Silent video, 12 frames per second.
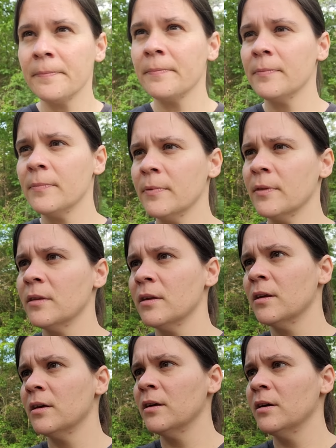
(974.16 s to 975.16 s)

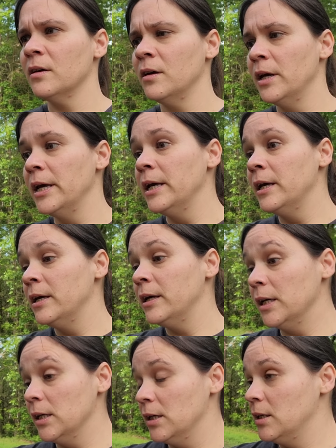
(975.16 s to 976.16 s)

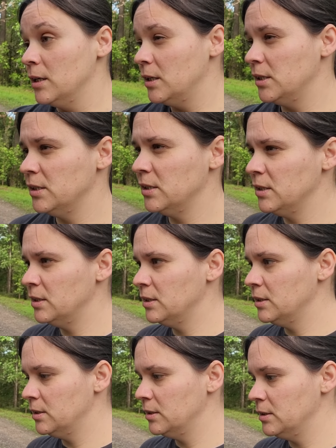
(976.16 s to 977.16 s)

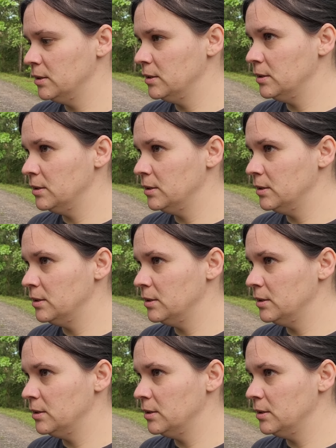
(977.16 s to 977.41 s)
[no speech]